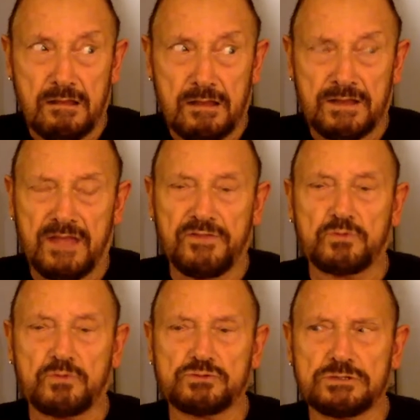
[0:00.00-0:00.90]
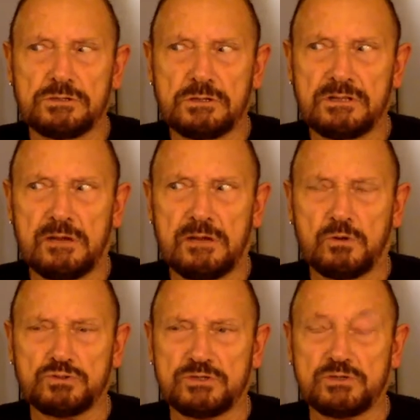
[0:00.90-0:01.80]
And I thought, now
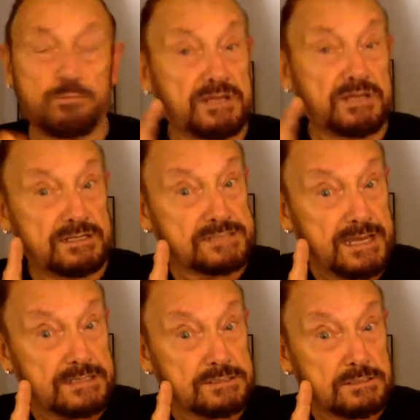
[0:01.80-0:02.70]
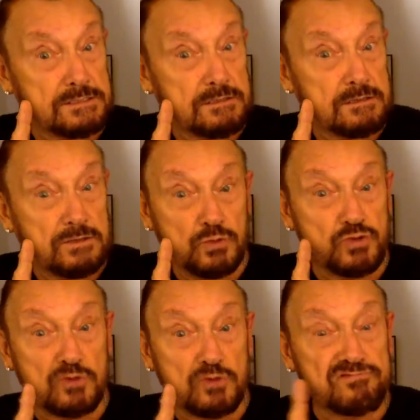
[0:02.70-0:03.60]
what do I do? But he said, you
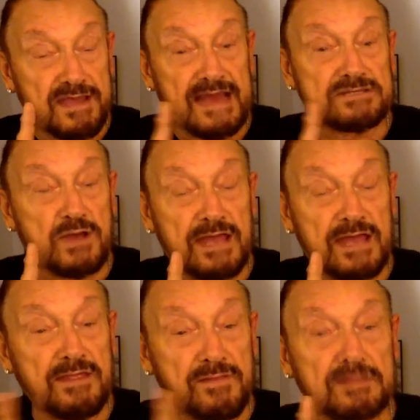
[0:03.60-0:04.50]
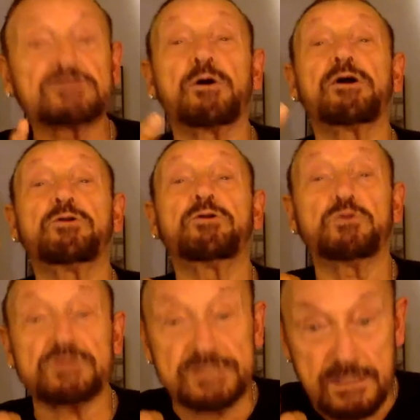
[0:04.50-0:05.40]
don't react to anything that's going on. You
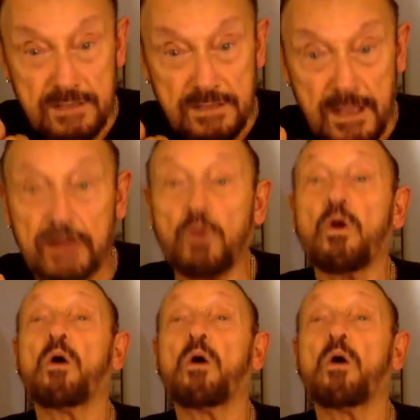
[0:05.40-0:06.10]
just sit there and you